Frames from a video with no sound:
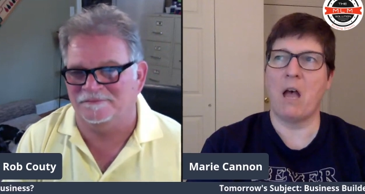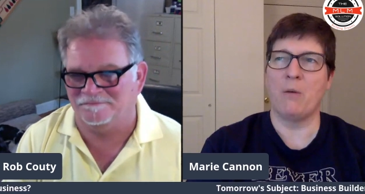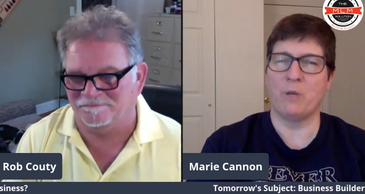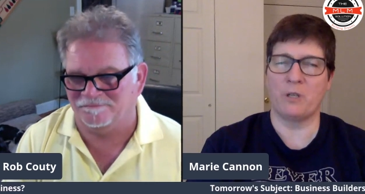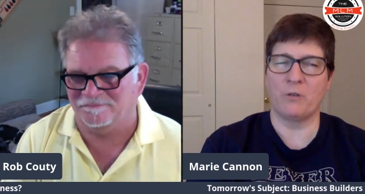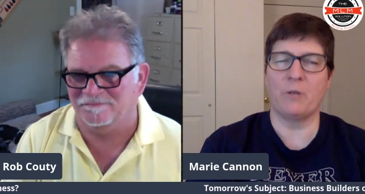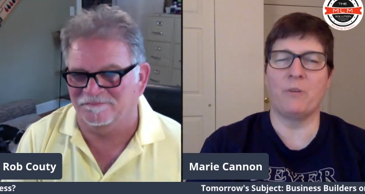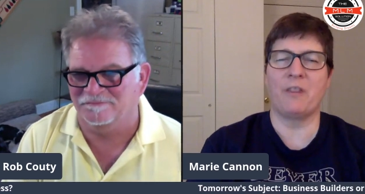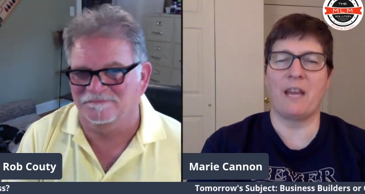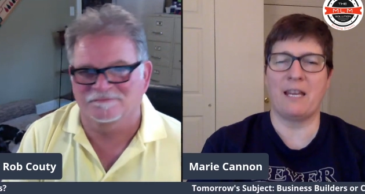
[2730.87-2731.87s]
Speaker 1: I would agree
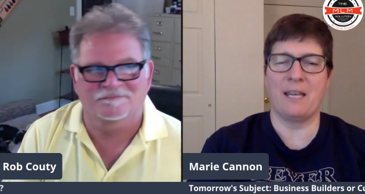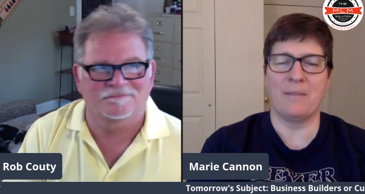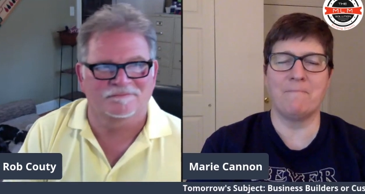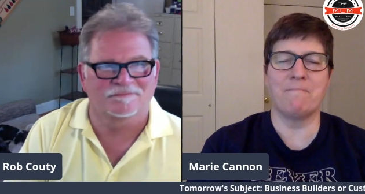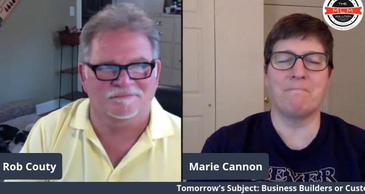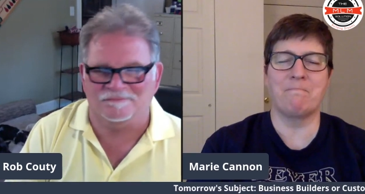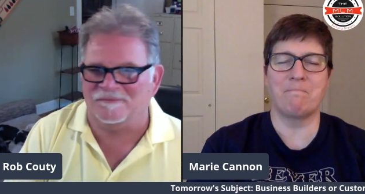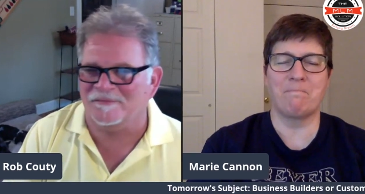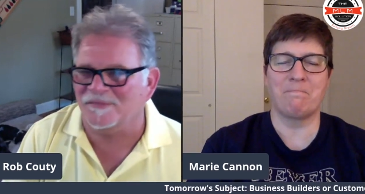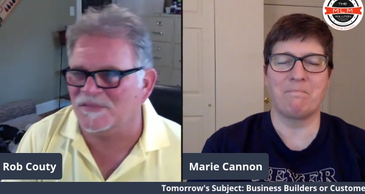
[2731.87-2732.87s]
with that. Yep.
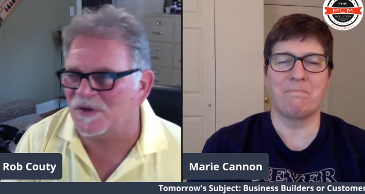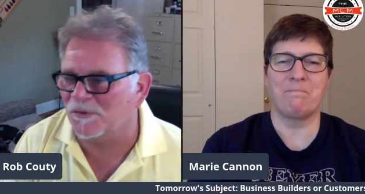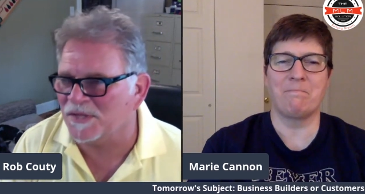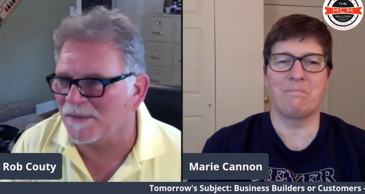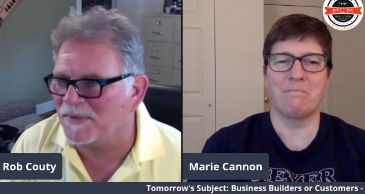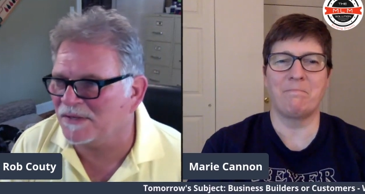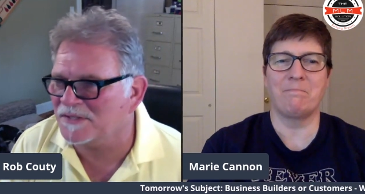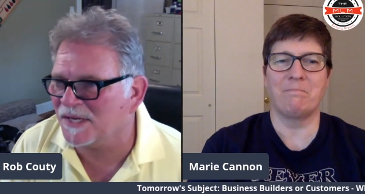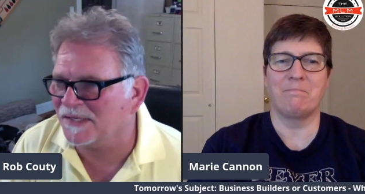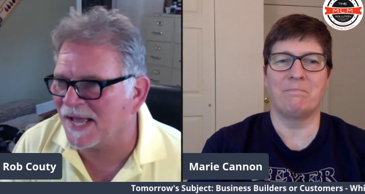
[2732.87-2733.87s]
Speaker 2: So with that being
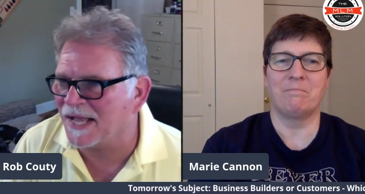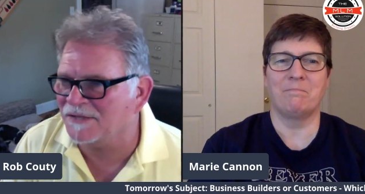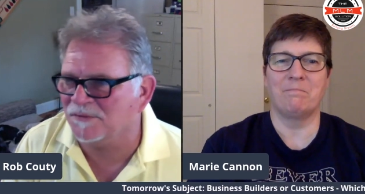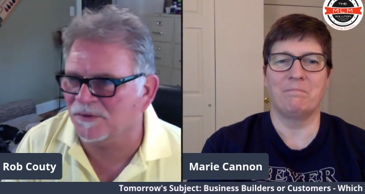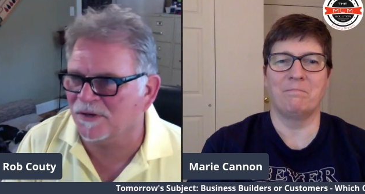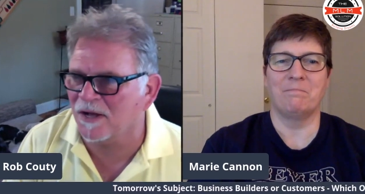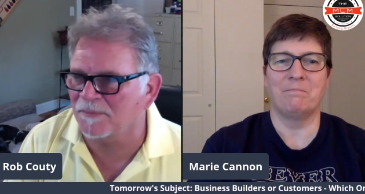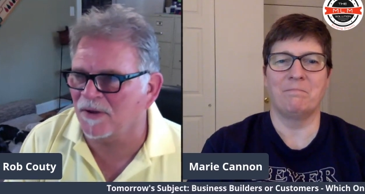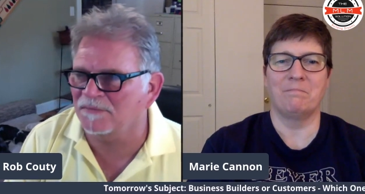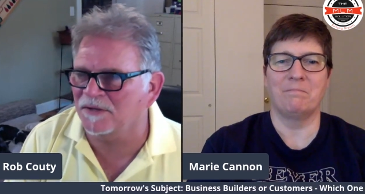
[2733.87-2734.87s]
said, guys, we're going to
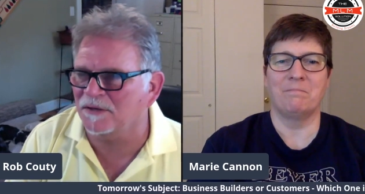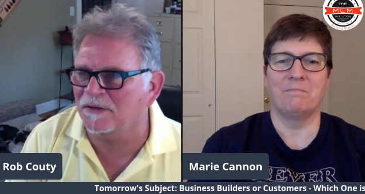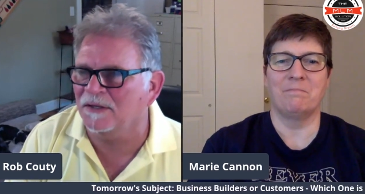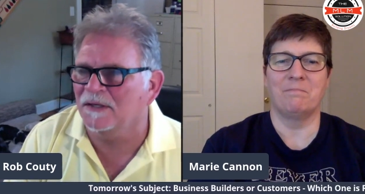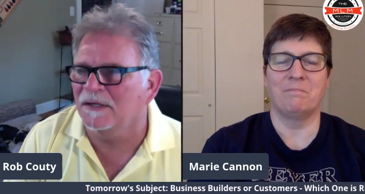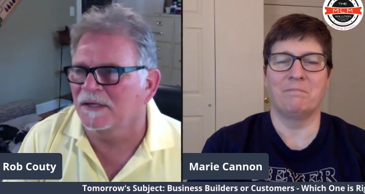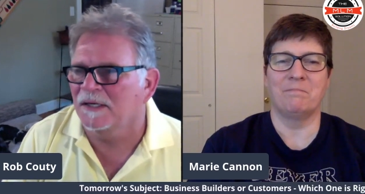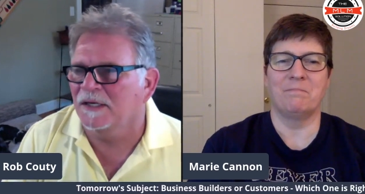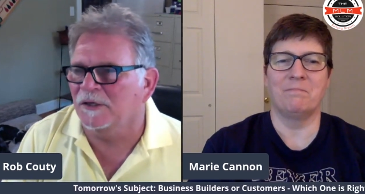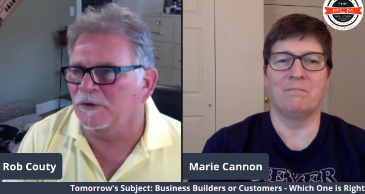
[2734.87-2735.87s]
hop off here.
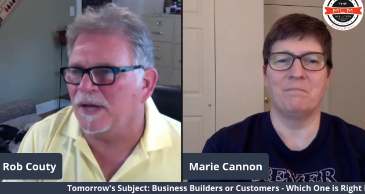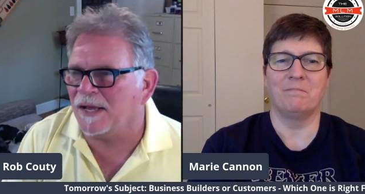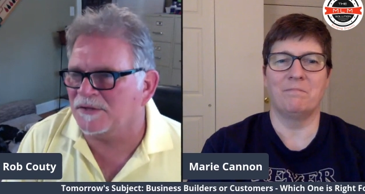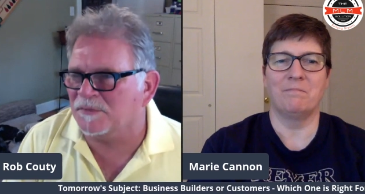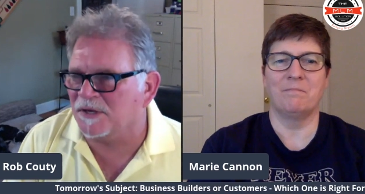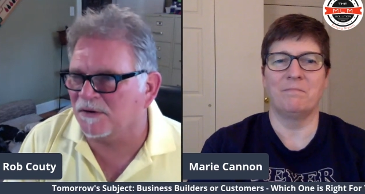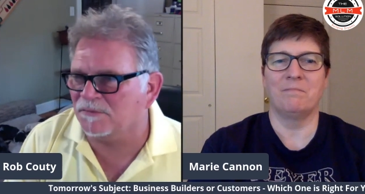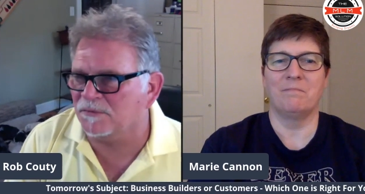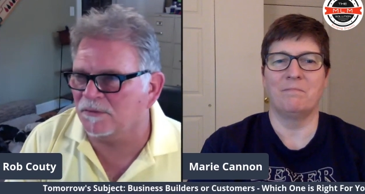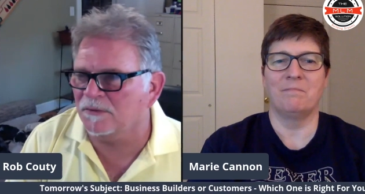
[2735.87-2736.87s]
You guys be
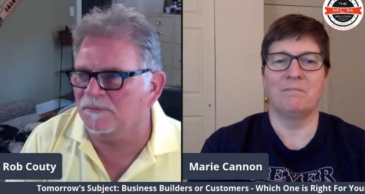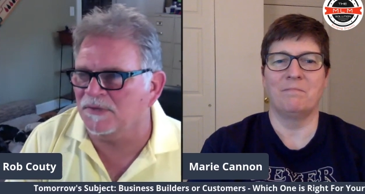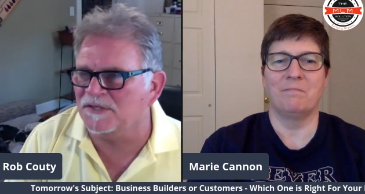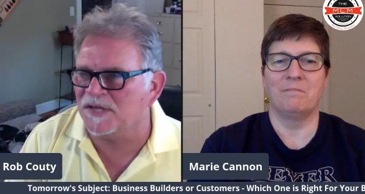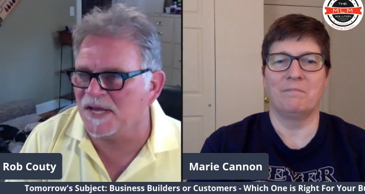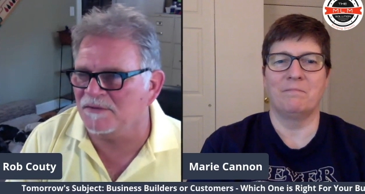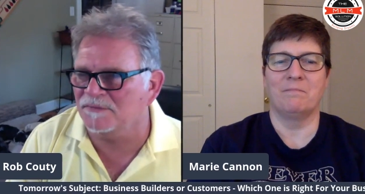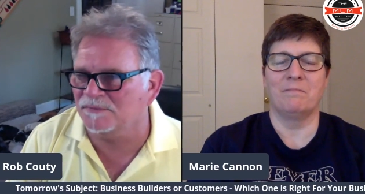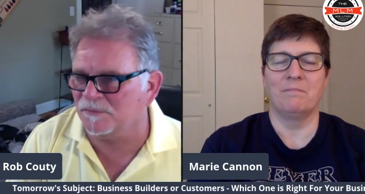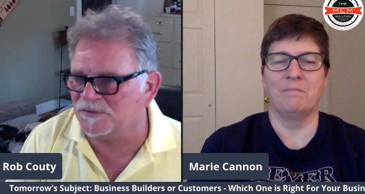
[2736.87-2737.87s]
careful, be
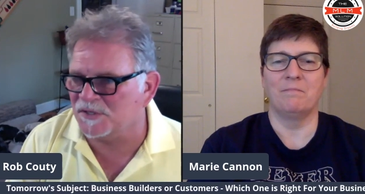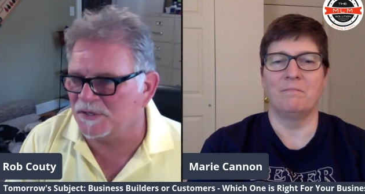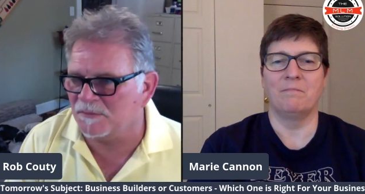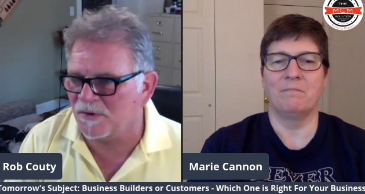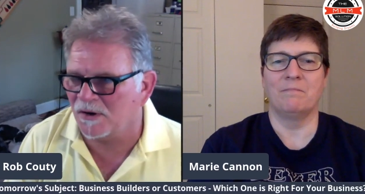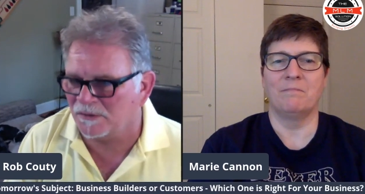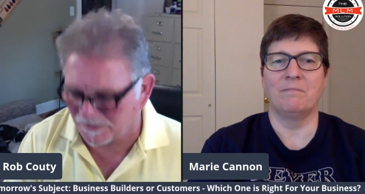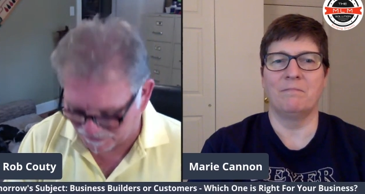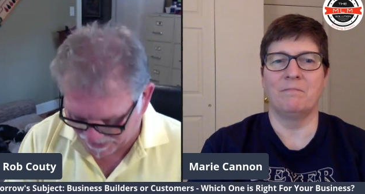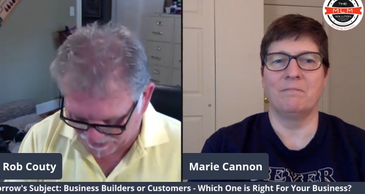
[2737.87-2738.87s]
safe. We'll see you tomorrow, eleven